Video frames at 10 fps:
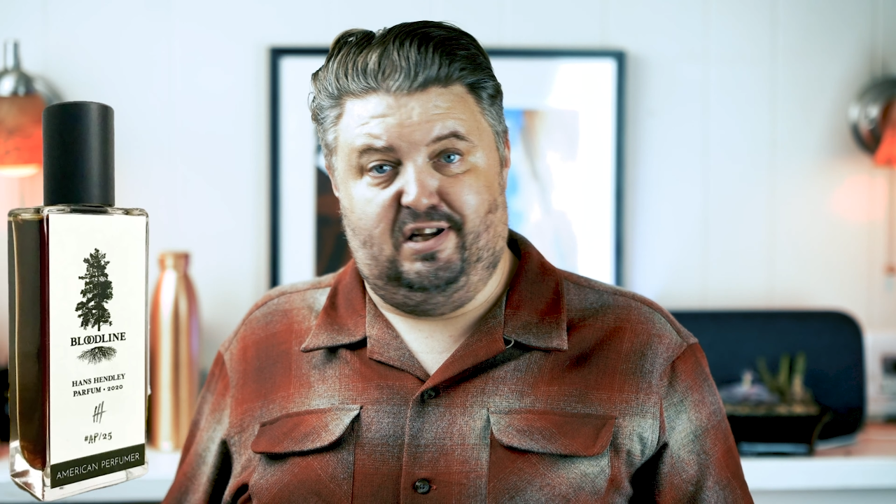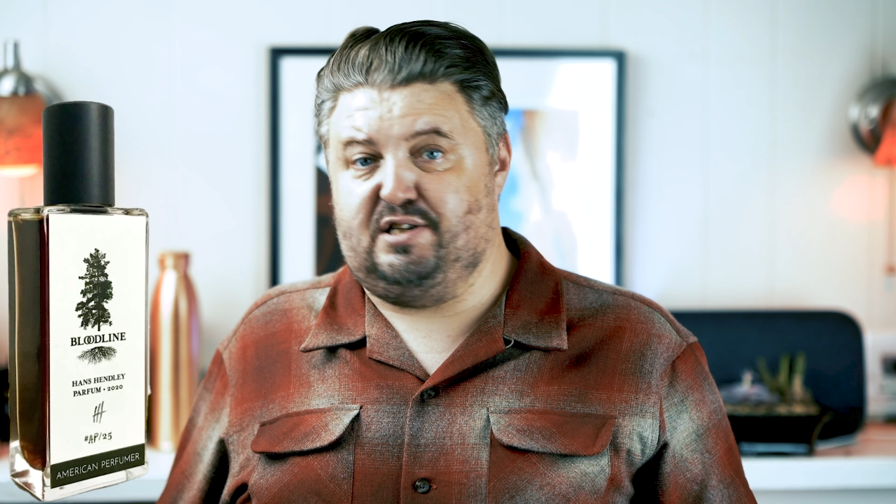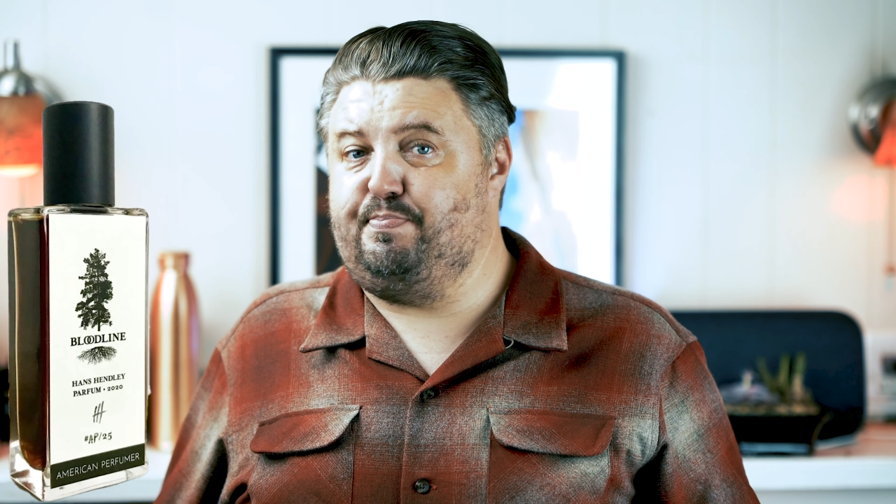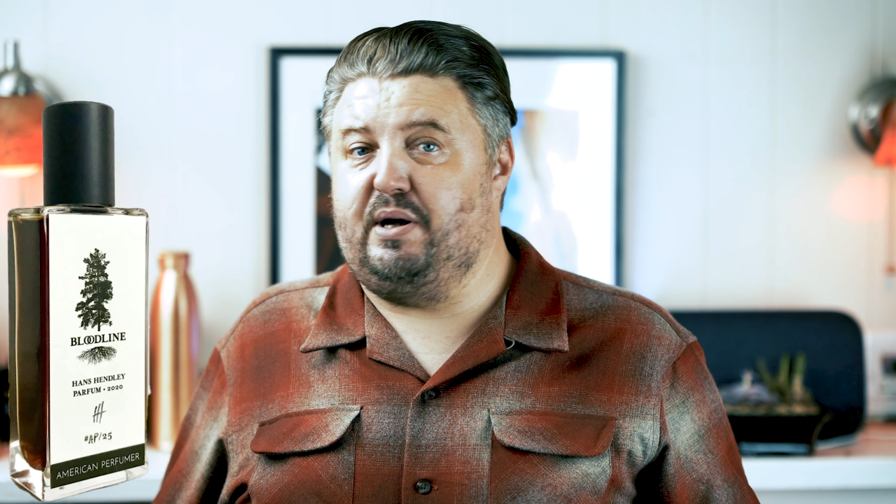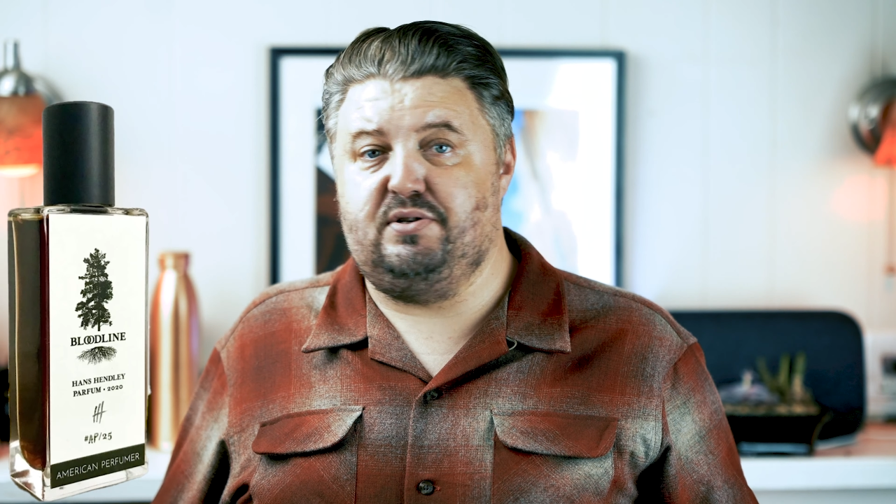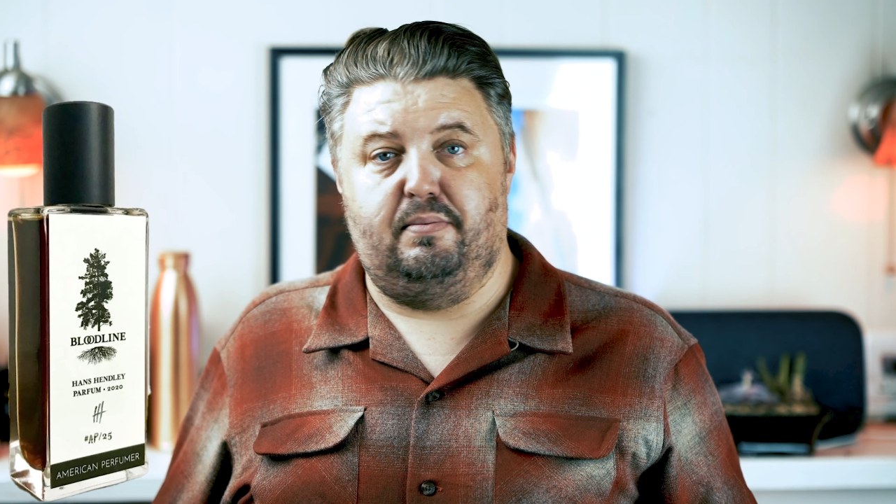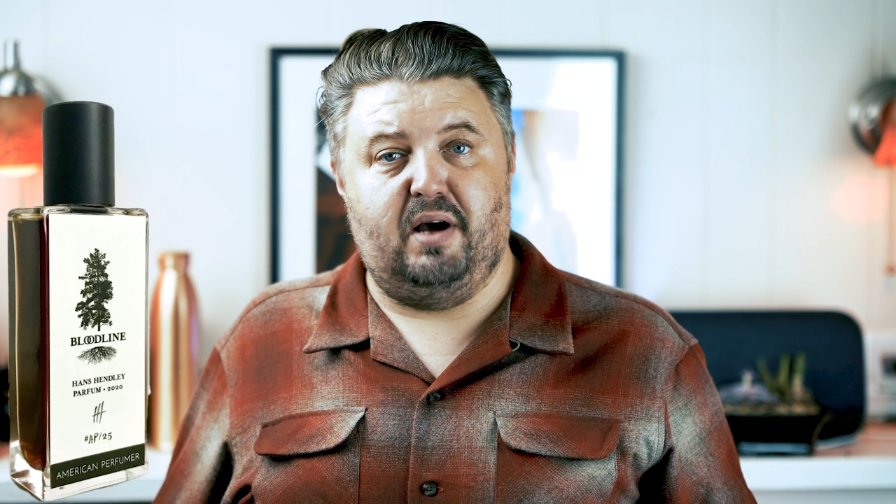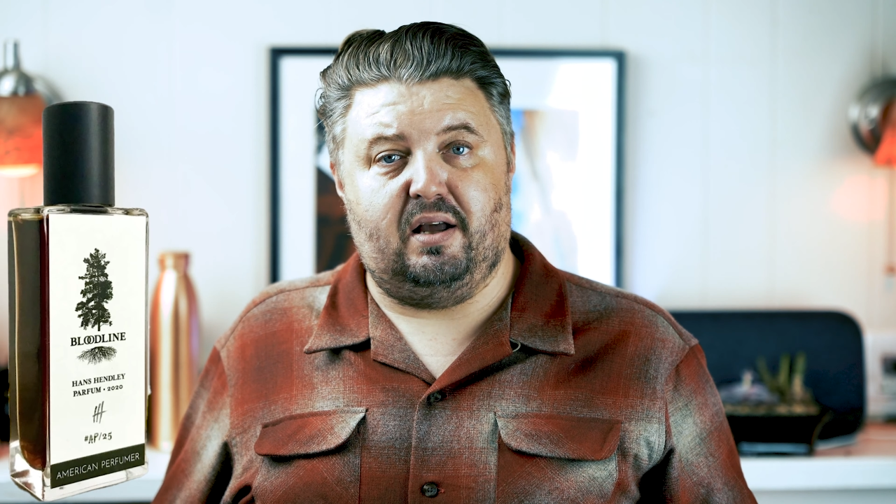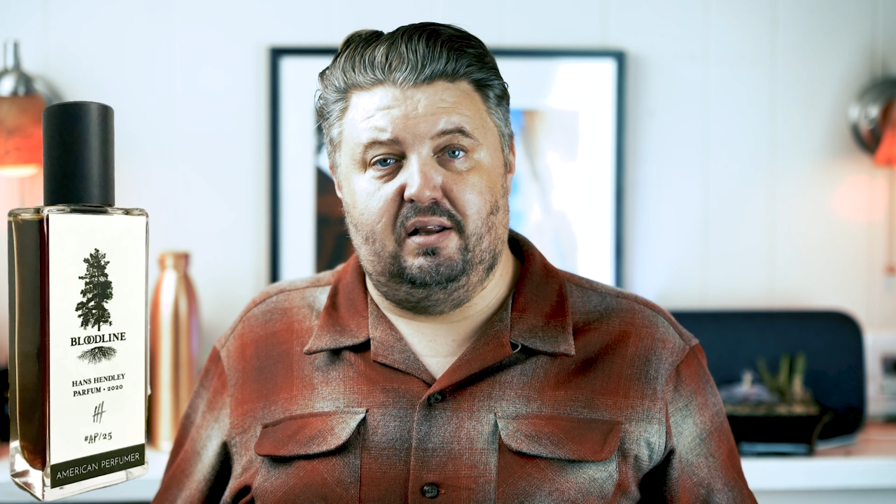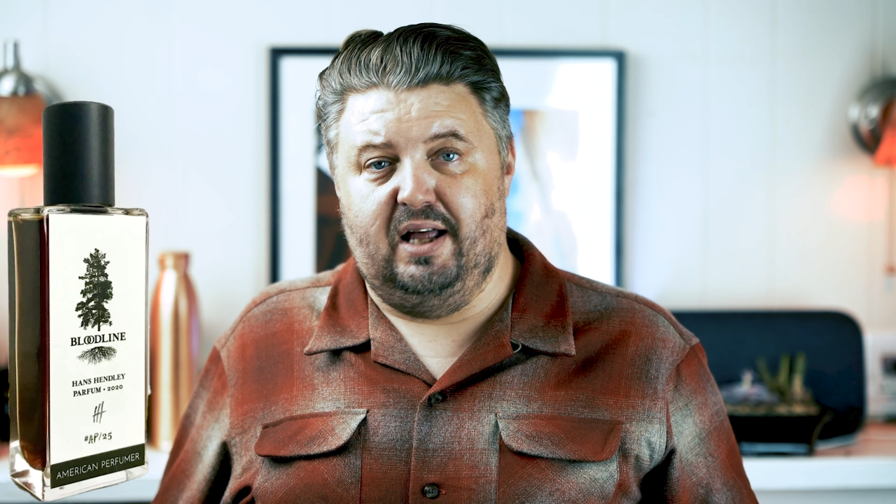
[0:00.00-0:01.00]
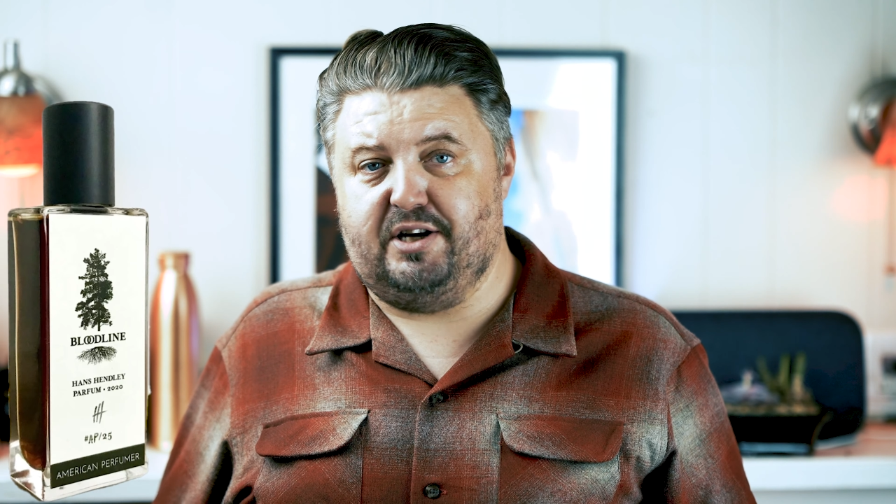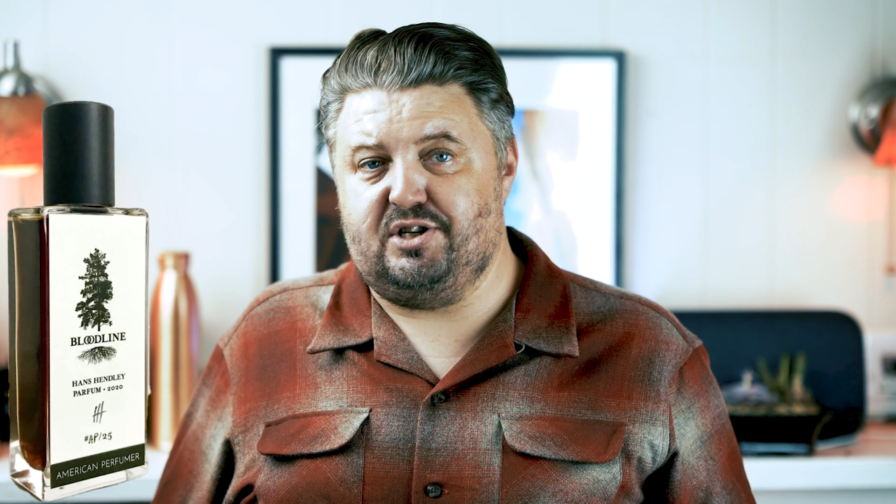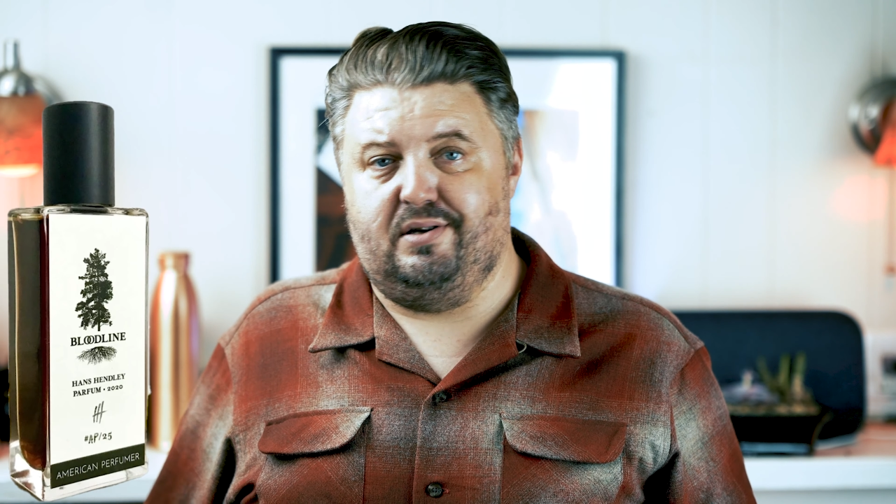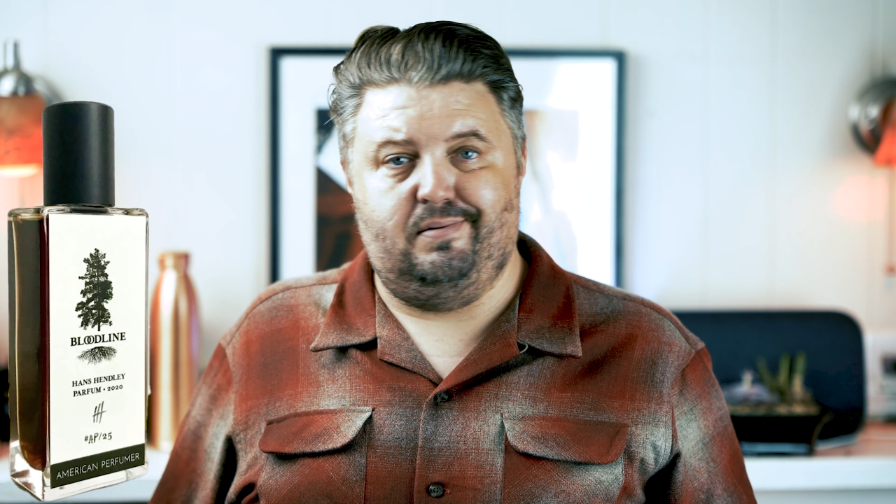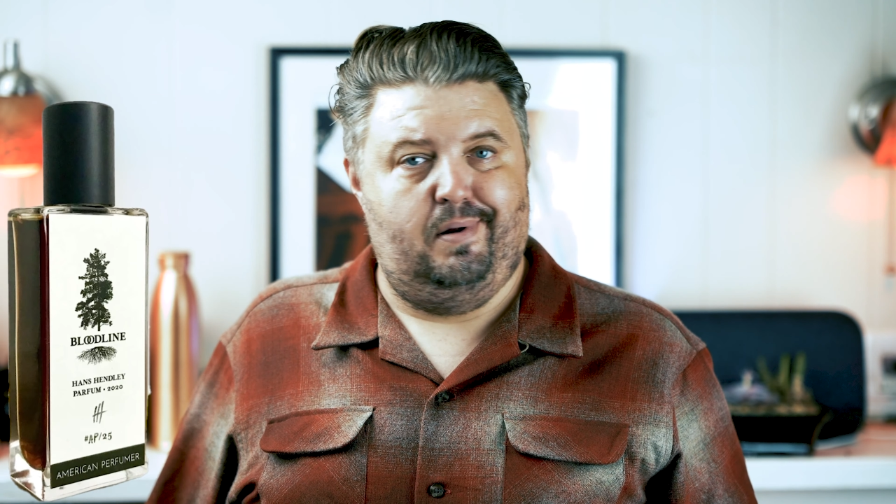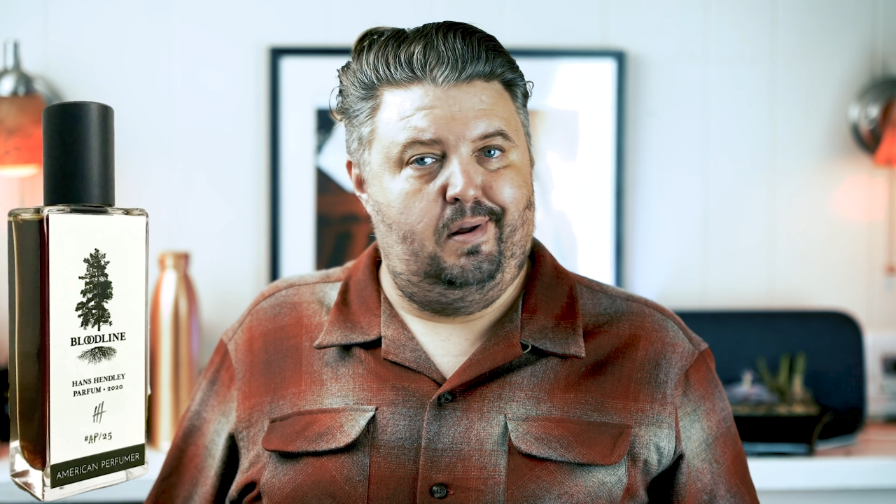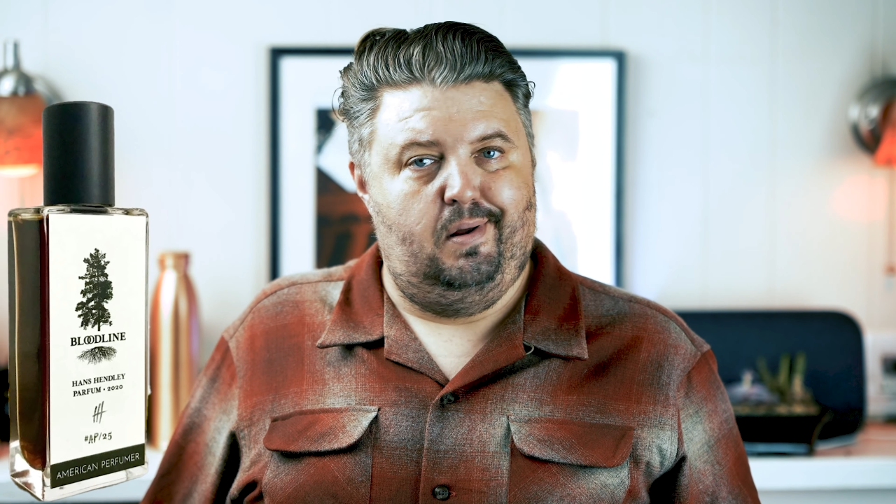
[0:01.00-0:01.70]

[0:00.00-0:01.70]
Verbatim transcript: especially my collection.